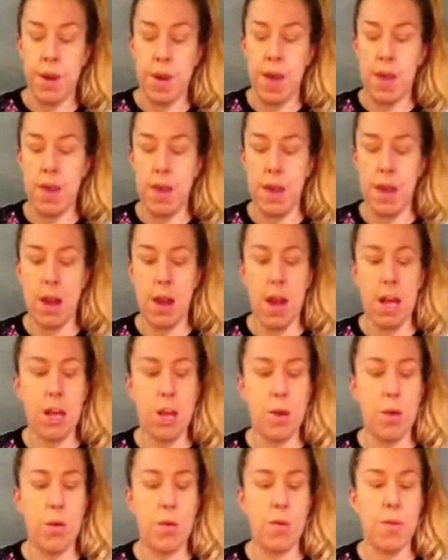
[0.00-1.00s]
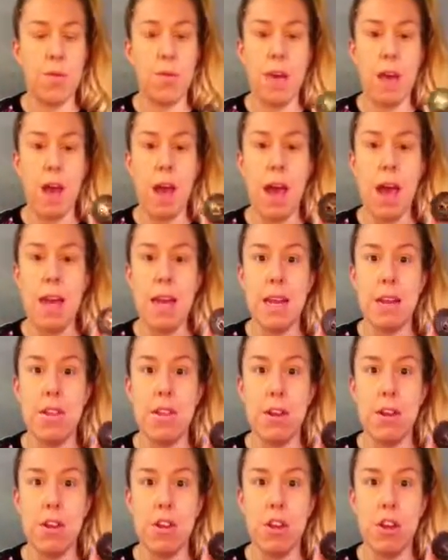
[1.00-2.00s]
And then I use the
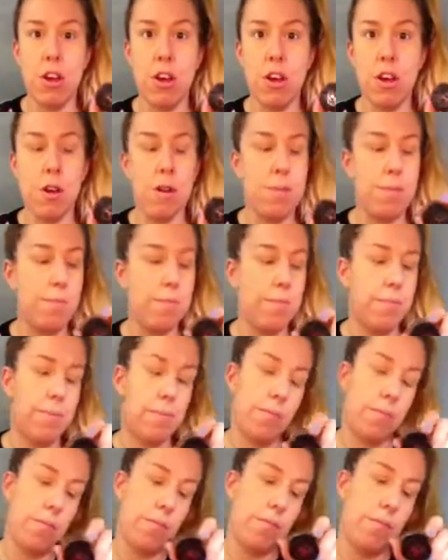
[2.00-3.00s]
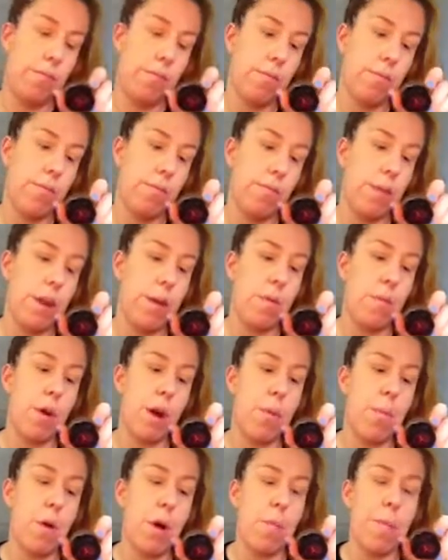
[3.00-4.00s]
Anastasia Dip
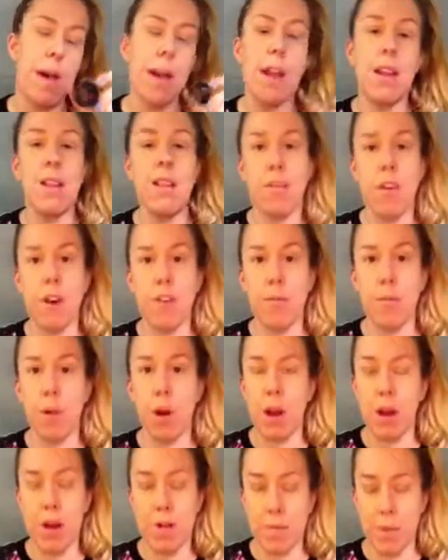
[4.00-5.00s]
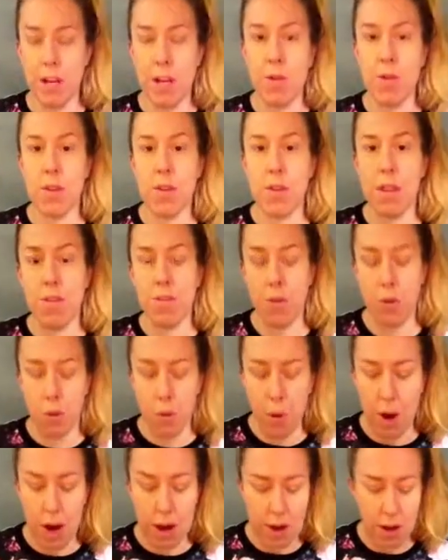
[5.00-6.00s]
Brow Pomade in Soft Brown. I've been using this for a
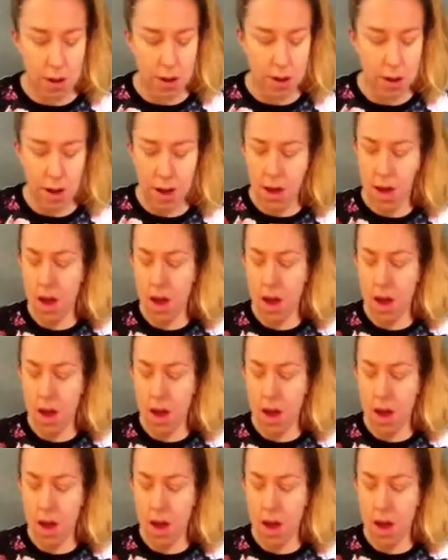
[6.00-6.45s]
while.